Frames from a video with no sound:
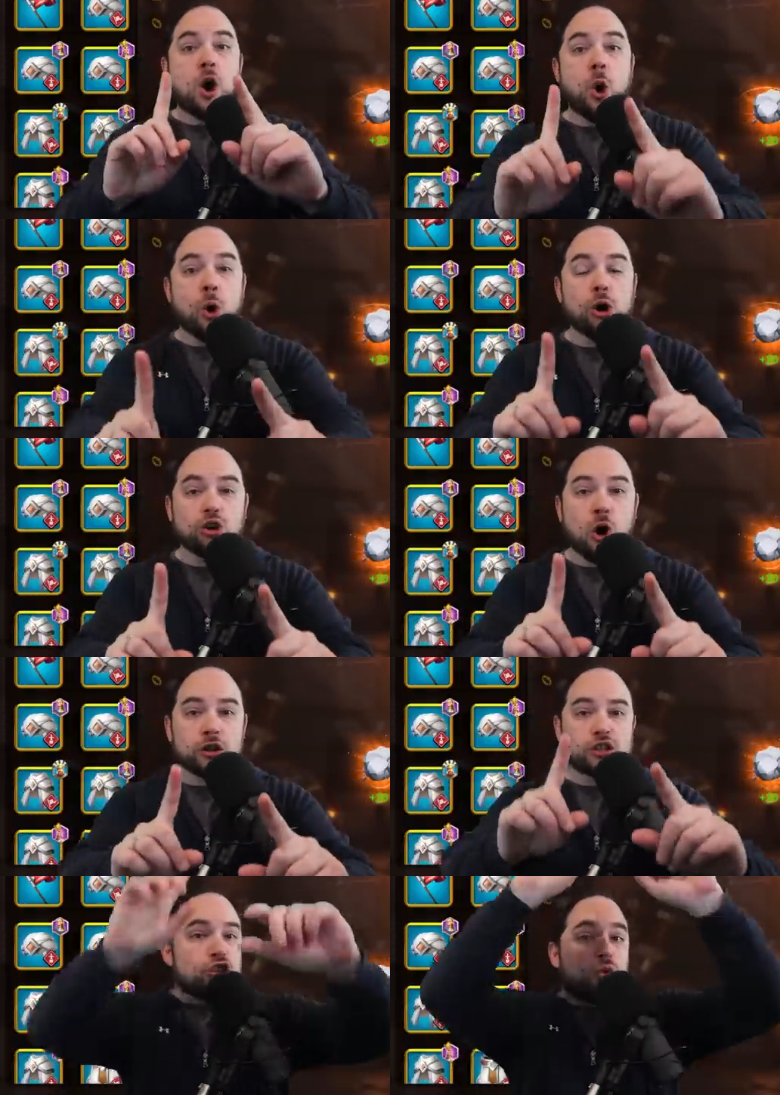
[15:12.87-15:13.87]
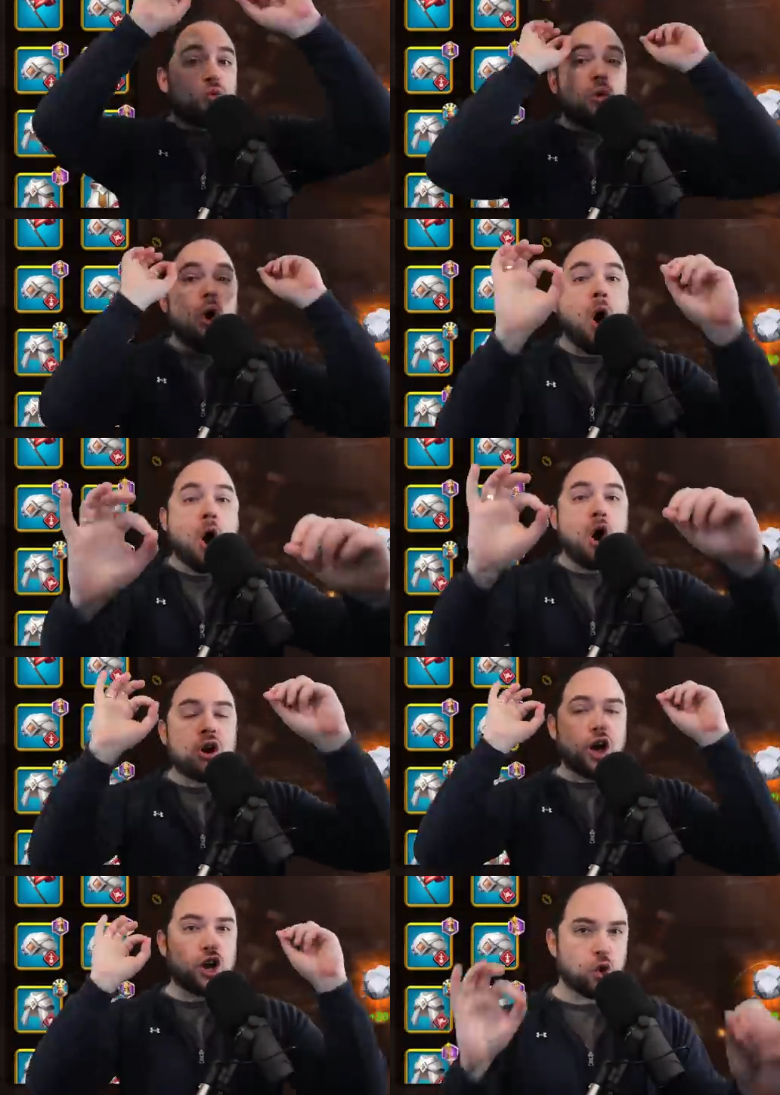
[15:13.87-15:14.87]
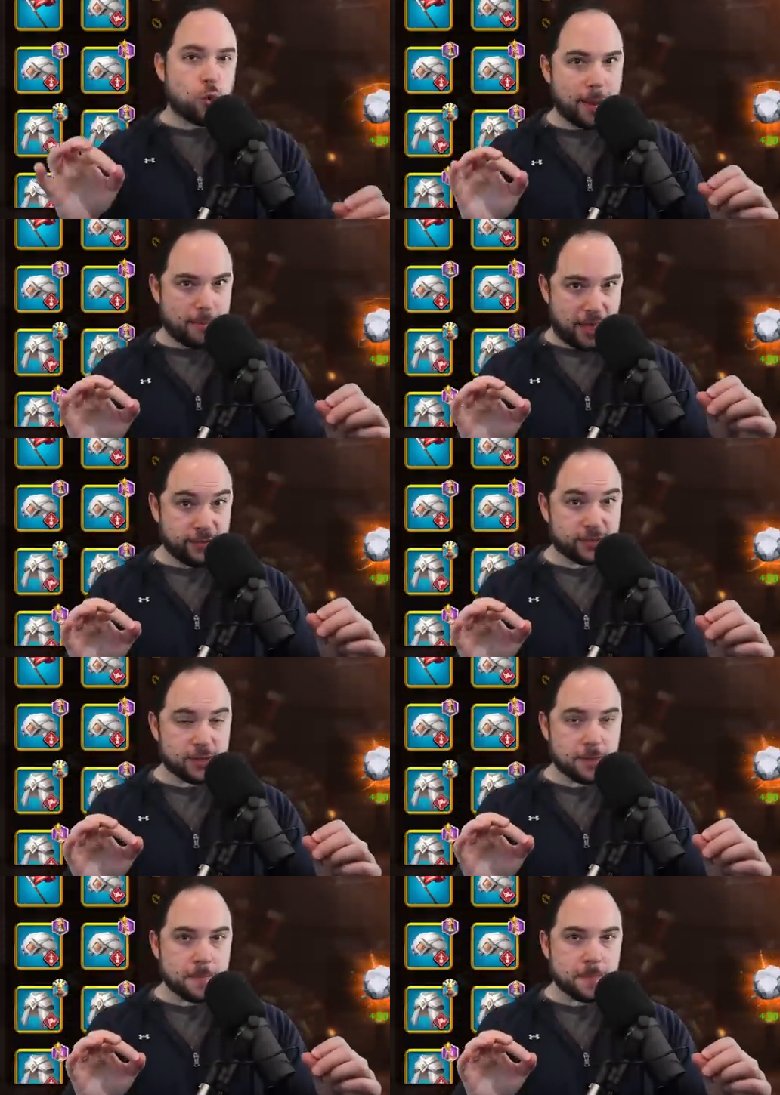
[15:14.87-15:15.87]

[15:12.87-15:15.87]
hold on to the wrong equipment